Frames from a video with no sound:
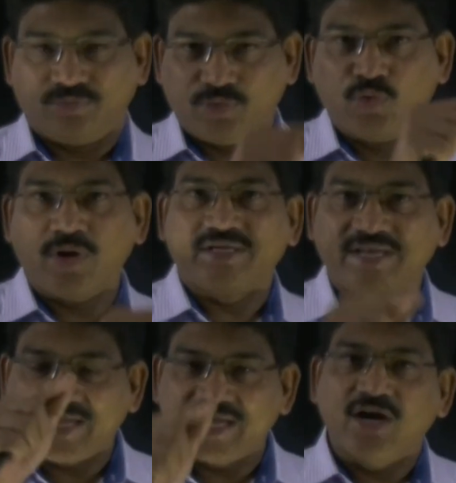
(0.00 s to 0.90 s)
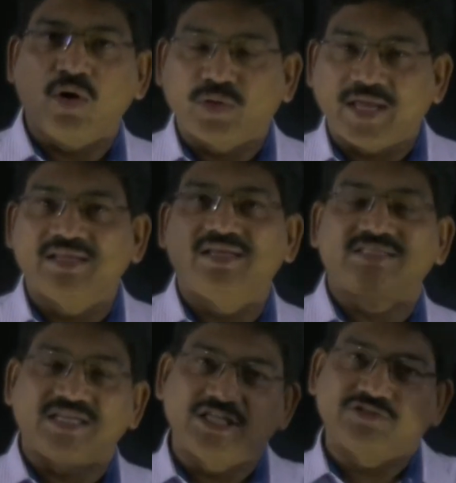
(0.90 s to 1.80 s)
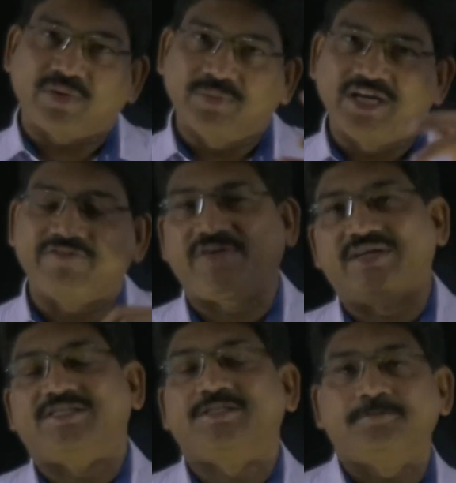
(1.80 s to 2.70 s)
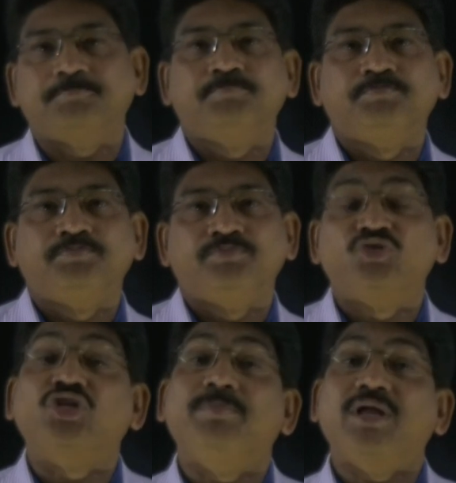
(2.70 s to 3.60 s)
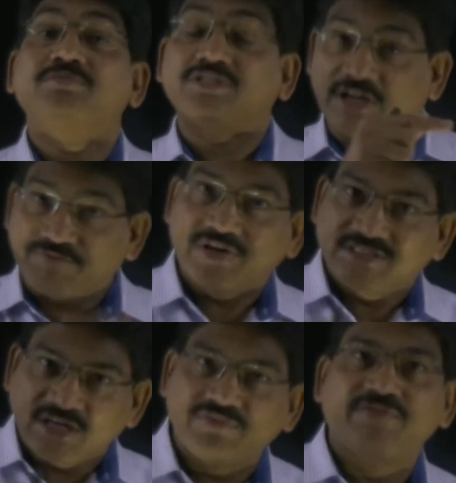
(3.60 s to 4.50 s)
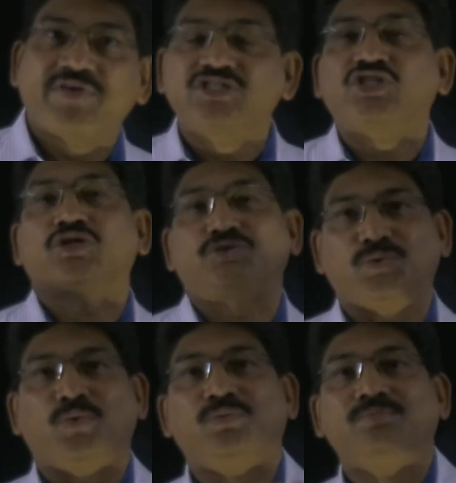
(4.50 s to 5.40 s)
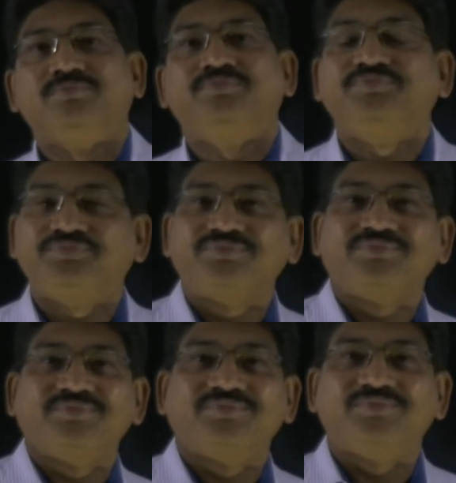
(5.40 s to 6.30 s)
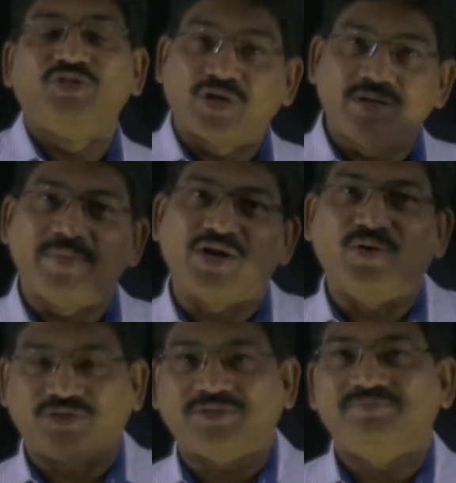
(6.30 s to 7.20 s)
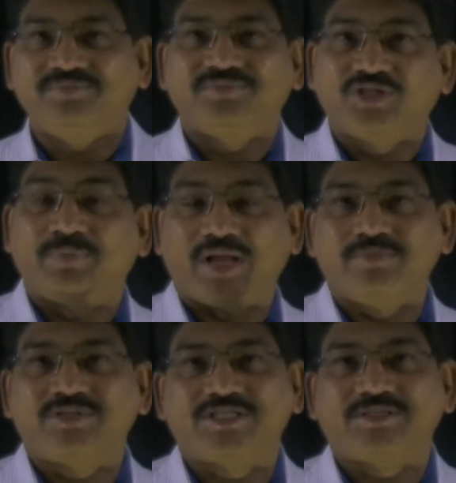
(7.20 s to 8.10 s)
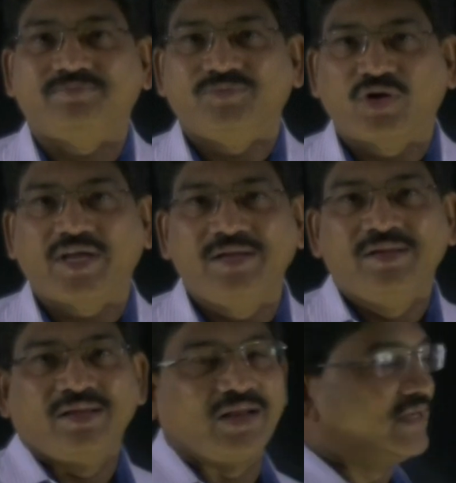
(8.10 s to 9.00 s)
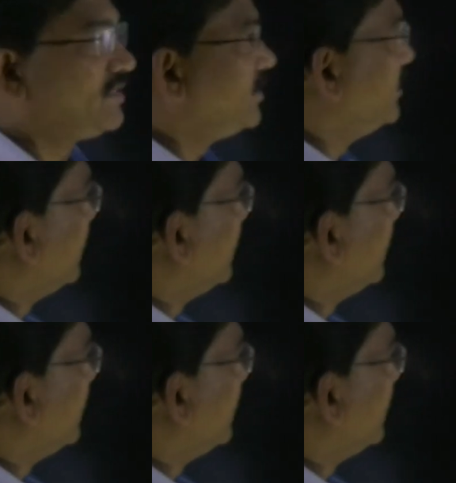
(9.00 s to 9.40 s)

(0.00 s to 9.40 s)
You are taking out another series from the difference. Sometimes difference of difference also you can make out sometimes. Okay, right.